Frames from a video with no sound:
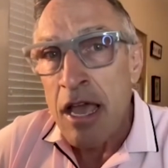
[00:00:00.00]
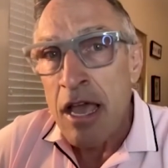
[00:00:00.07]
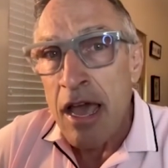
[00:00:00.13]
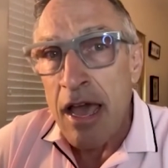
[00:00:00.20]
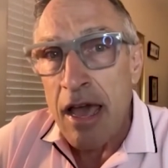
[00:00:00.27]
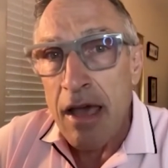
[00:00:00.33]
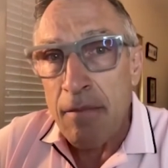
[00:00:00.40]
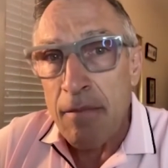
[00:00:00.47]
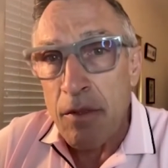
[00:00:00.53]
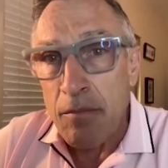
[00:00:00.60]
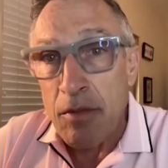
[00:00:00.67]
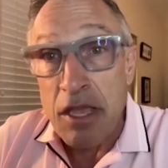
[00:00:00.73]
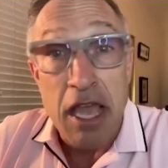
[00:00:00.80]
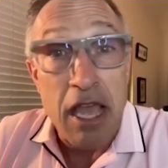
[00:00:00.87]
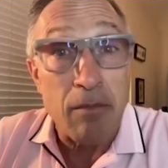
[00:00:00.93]
uh,
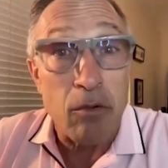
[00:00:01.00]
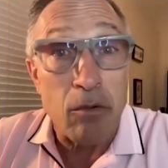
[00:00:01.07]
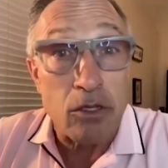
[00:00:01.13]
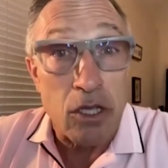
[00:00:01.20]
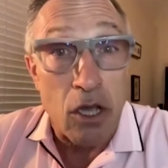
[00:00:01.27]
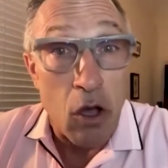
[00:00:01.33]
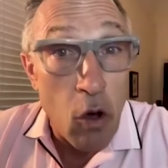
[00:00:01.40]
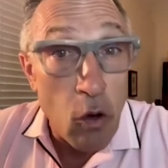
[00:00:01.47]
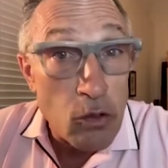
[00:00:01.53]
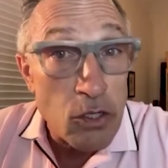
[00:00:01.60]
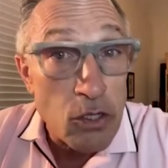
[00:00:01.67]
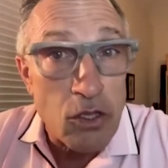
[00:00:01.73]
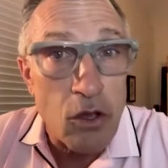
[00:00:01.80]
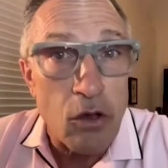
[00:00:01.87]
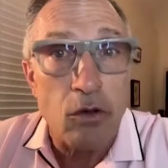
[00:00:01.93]
be able to
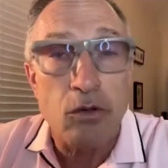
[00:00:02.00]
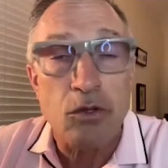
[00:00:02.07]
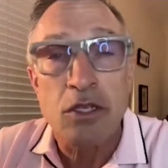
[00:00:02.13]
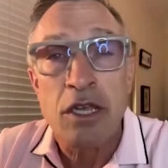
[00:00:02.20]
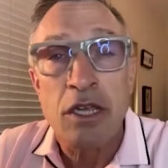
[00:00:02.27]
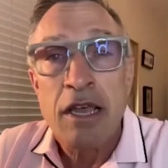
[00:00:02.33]
host those